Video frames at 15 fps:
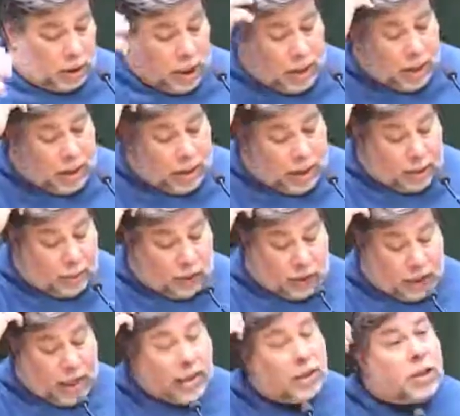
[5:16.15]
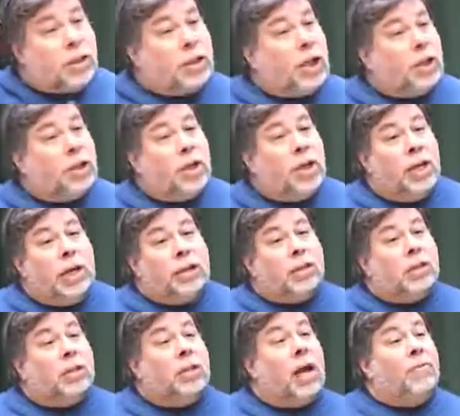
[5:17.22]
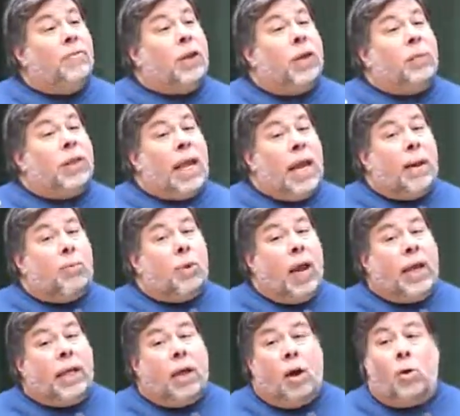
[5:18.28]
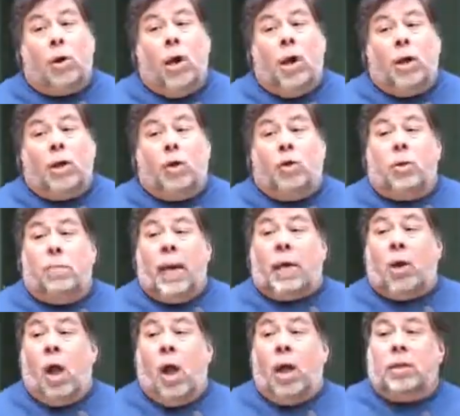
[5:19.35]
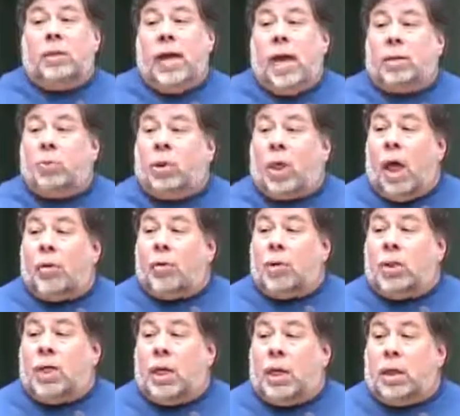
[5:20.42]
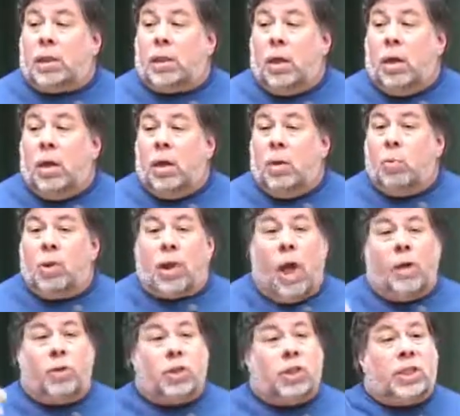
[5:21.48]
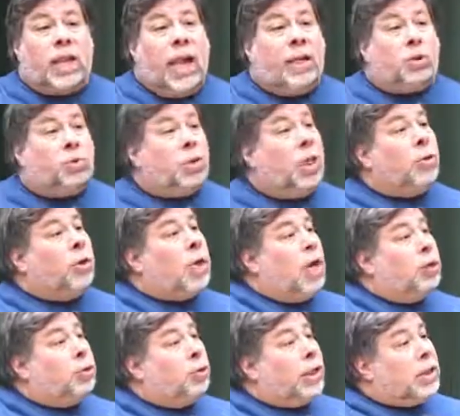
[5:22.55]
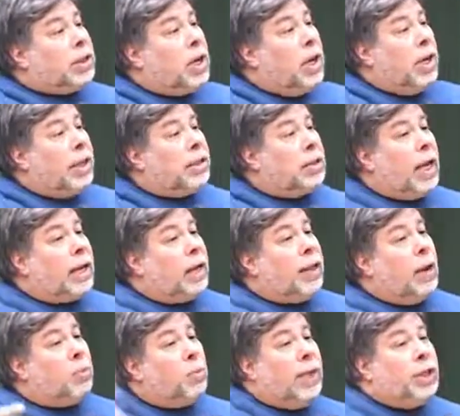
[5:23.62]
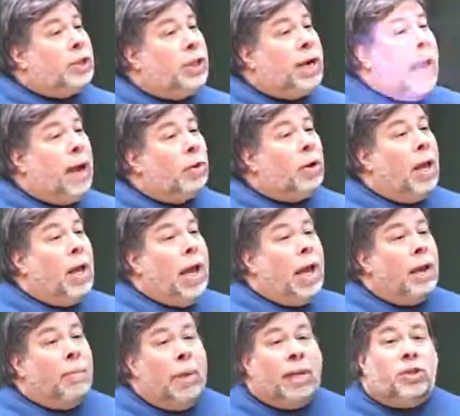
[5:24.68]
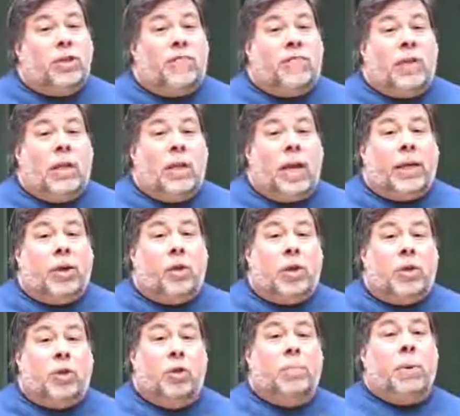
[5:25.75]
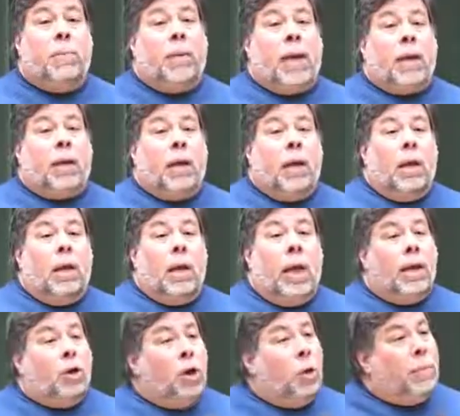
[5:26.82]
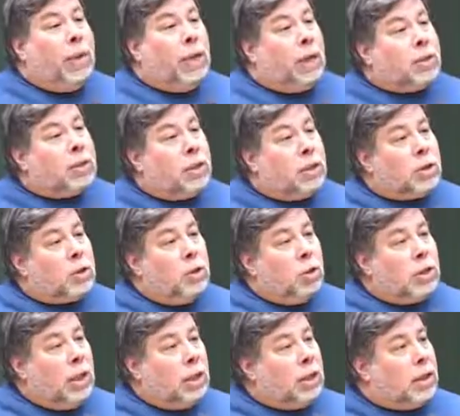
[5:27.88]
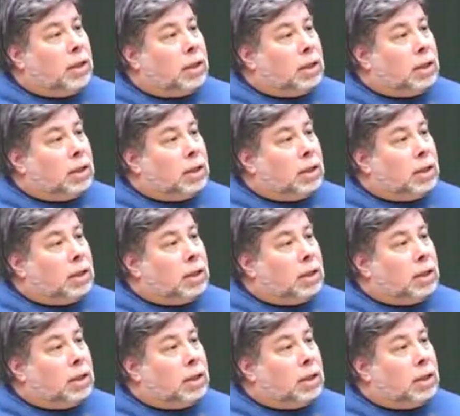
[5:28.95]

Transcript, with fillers: And it was like such a neat discovery. And with ham radio, you could make contact with other cities, with other states, with other countries. It's like that reaching out, and it makes you feel like you're a Superman and nobody else in the school did this.